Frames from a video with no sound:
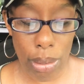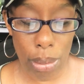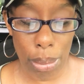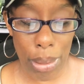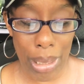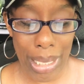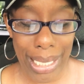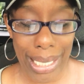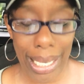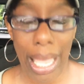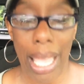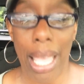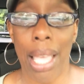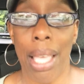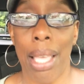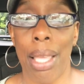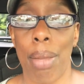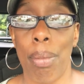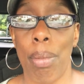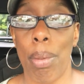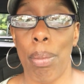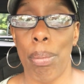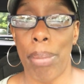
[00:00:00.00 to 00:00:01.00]
to be
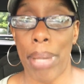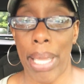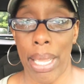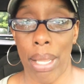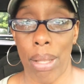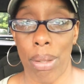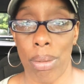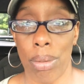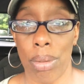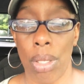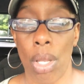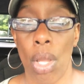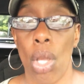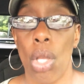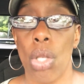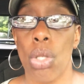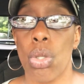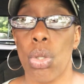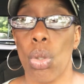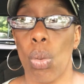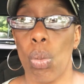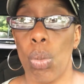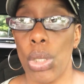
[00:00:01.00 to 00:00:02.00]
time bound.
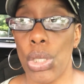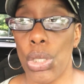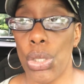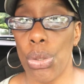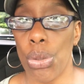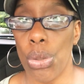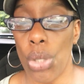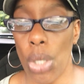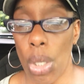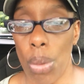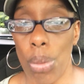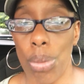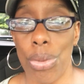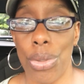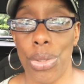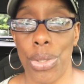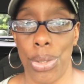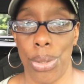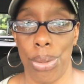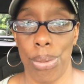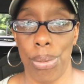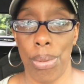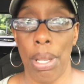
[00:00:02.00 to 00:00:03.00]
So what you don't
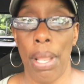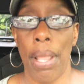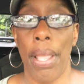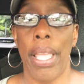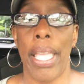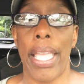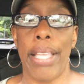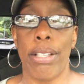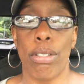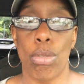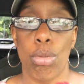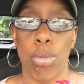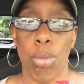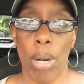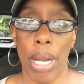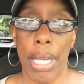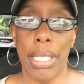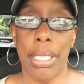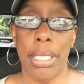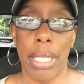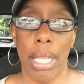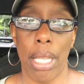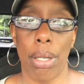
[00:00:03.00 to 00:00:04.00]
do is
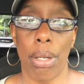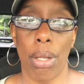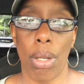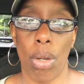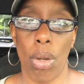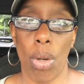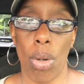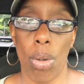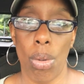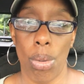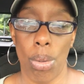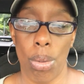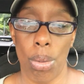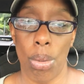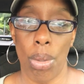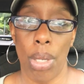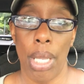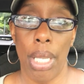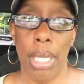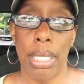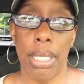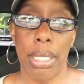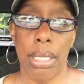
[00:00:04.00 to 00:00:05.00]
write down a goal
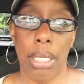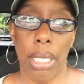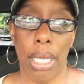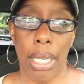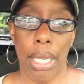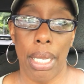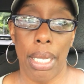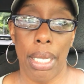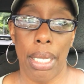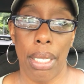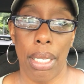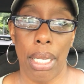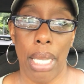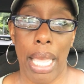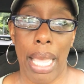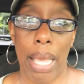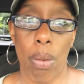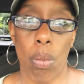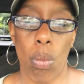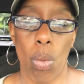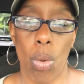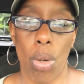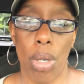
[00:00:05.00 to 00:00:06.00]
saying,
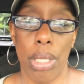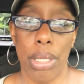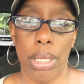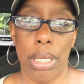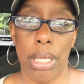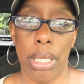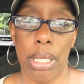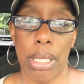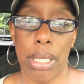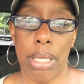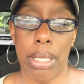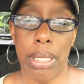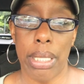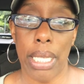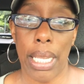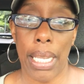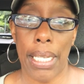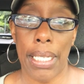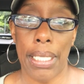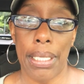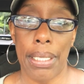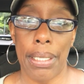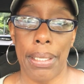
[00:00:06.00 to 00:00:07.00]
I want to
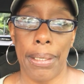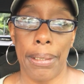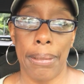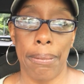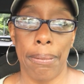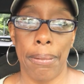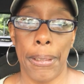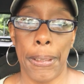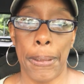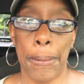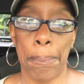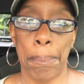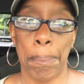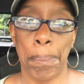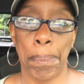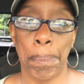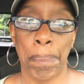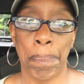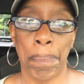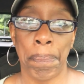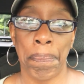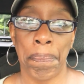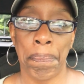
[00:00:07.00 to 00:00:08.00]
save
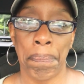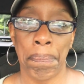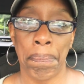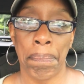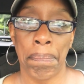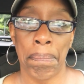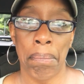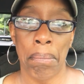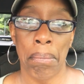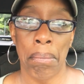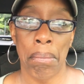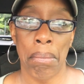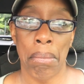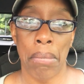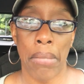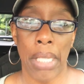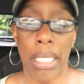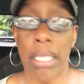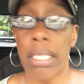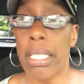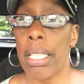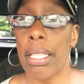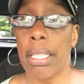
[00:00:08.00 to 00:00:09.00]

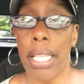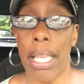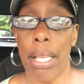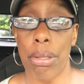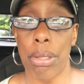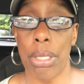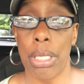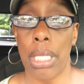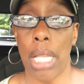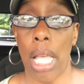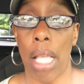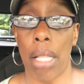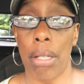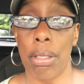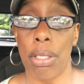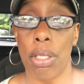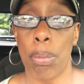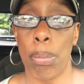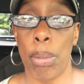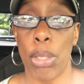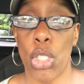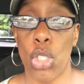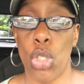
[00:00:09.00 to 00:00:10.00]

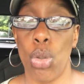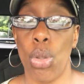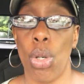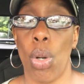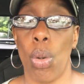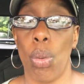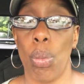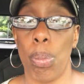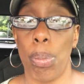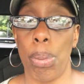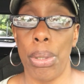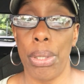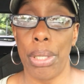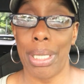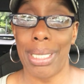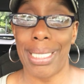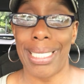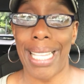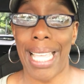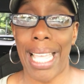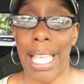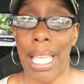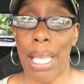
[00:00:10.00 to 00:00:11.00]
$10,000, but you don't put a
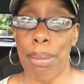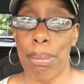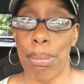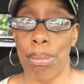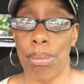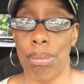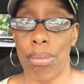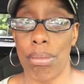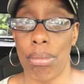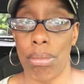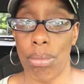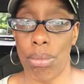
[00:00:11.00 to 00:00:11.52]
time